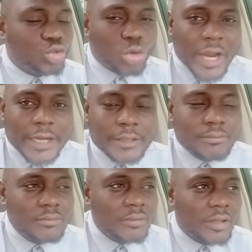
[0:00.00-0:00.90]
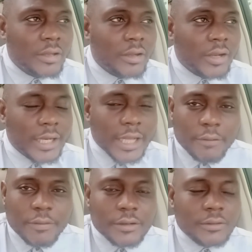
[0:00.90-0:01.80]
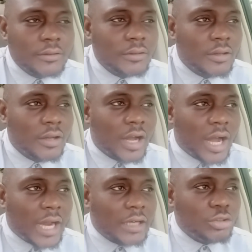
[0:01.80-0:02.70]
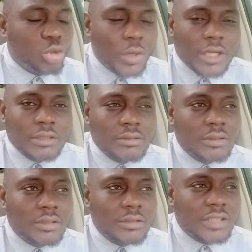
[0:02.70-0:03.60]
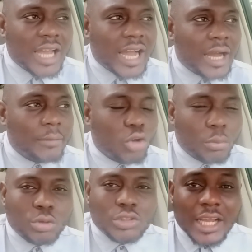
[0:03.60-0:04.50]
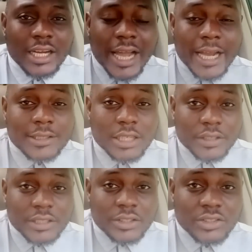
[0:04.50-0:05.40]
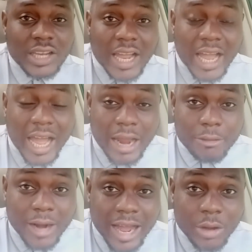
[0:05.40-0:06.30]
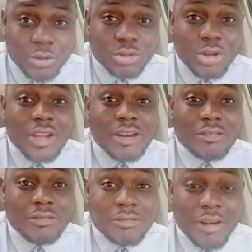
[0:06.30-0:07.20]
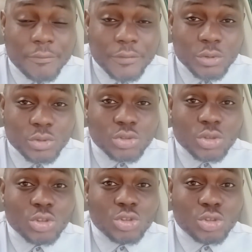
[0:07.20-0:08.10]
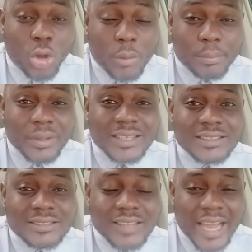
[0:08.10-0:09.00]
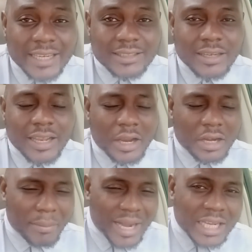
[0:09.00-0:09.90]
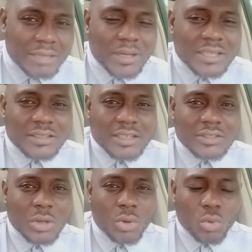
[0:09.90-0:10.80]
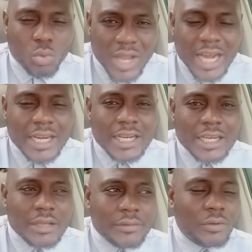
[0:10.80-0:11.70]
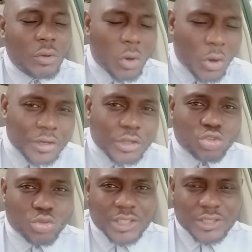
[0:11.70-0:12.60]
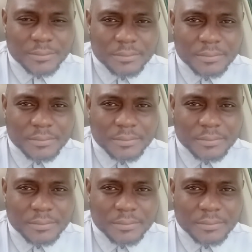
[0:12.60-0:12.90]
trading, living, and doing their normal daily activities around refuse dump sites in the marketplaces where they live on the street.